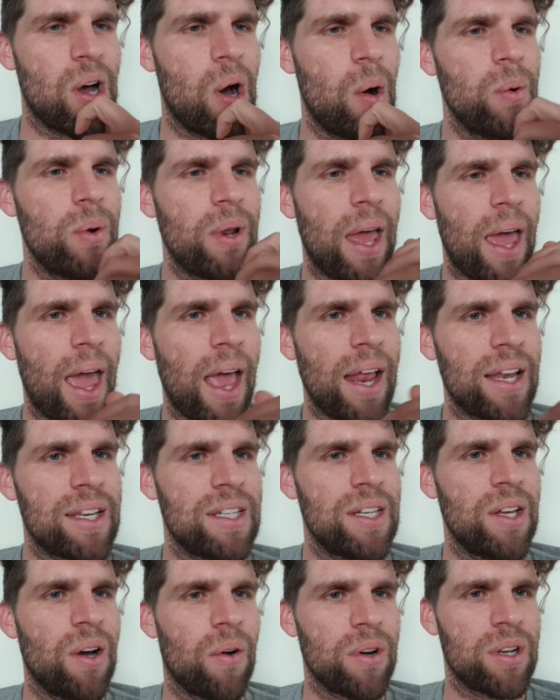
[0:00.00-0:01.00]
I would
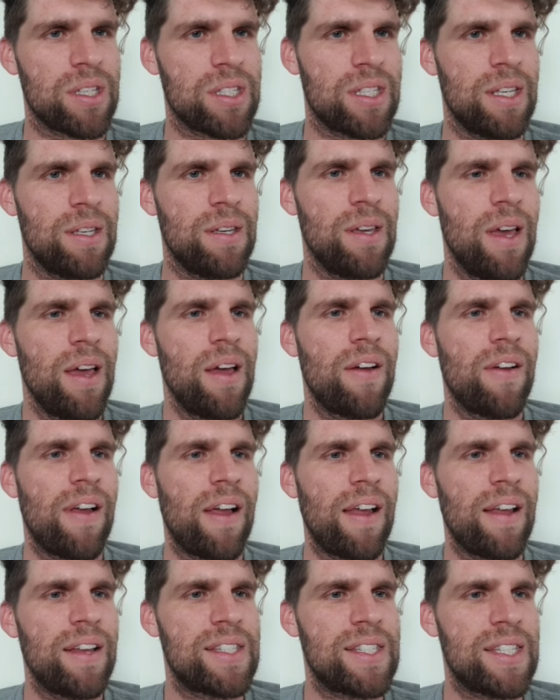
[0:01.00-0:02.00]
actually, honestly,
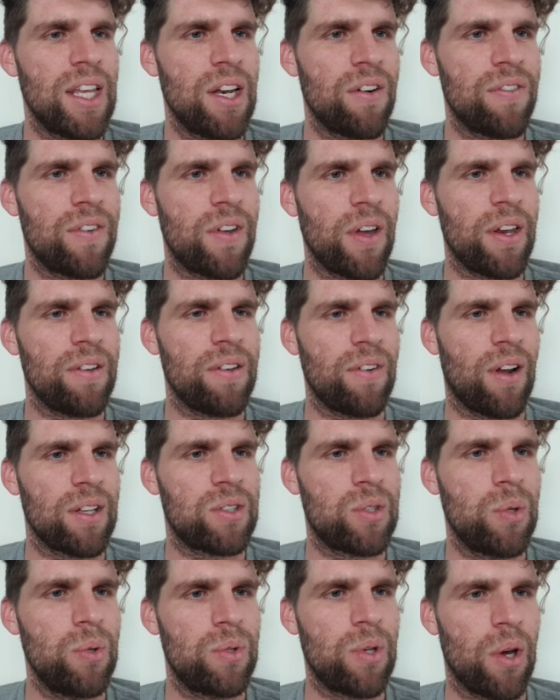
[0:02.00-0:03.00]
instead of getting like
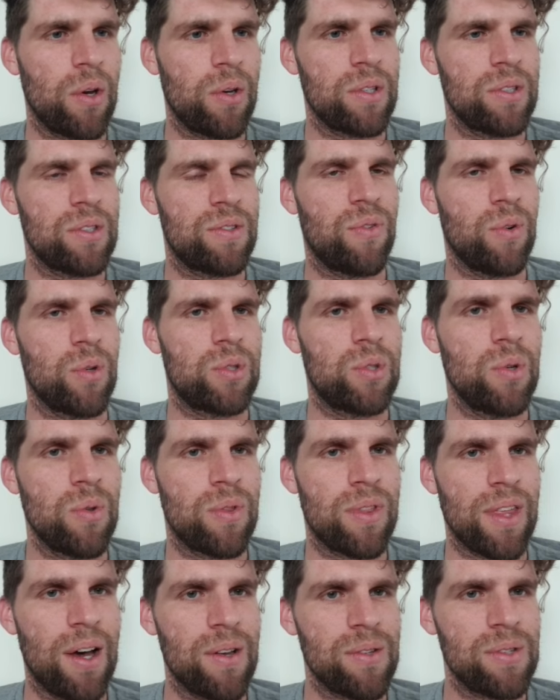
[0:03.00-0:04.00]
2 tokens for
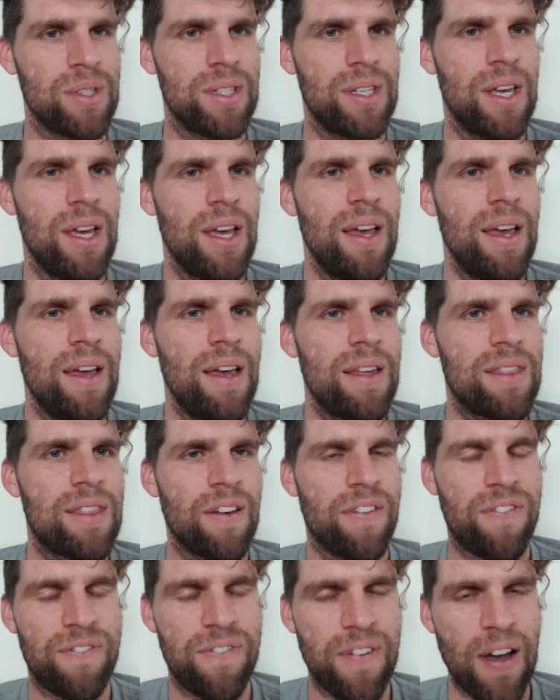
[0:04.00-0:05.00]
2,000, the
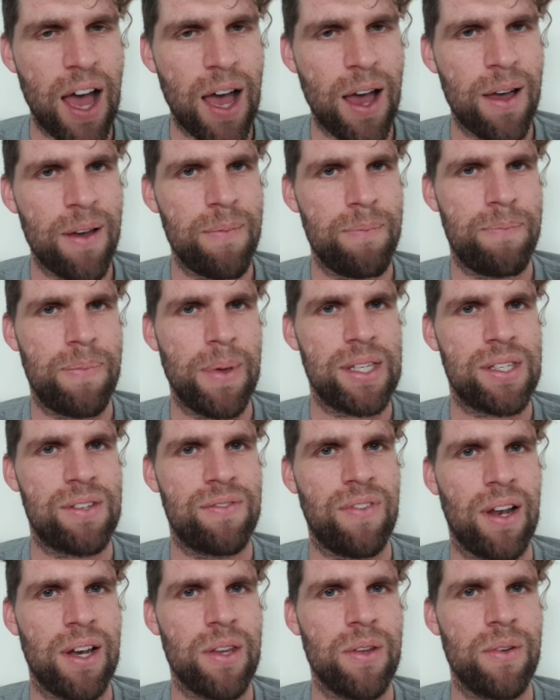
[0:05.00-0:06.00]
far best
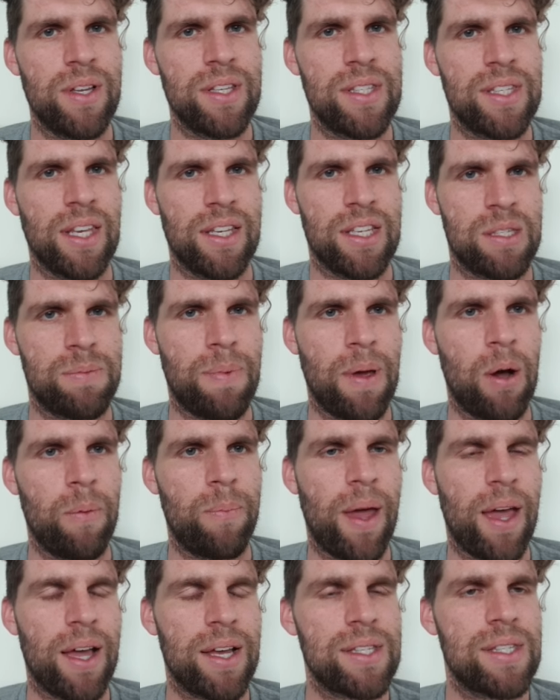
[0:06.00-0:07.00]
value is getting the spell
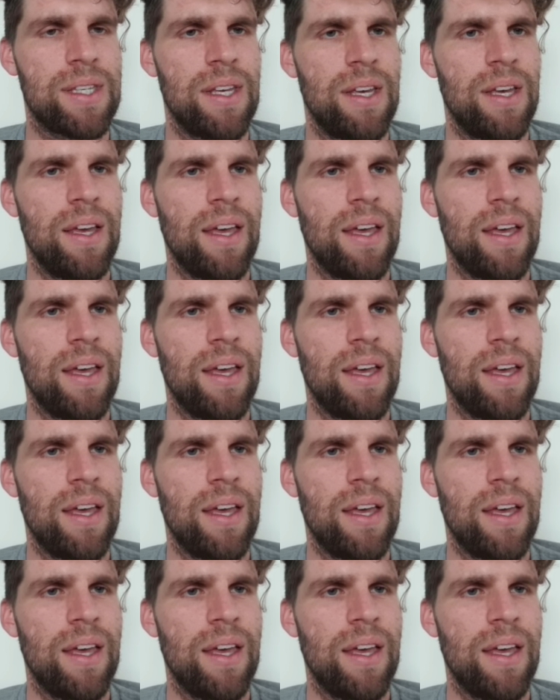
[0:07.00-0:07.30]
packs.